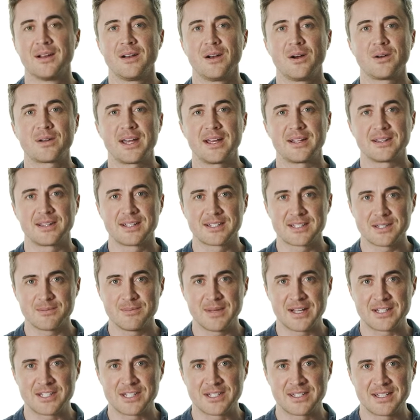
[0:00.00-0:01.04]
Okay, let's
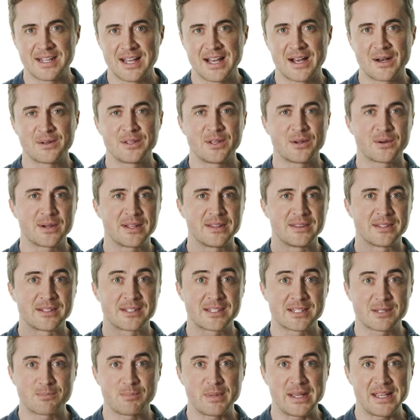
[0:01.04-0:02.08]
imagine now you're in the
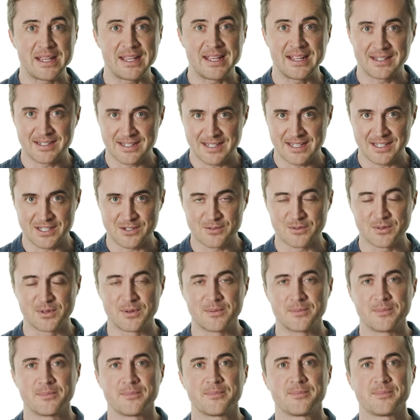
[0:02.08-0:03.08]
speaking test room.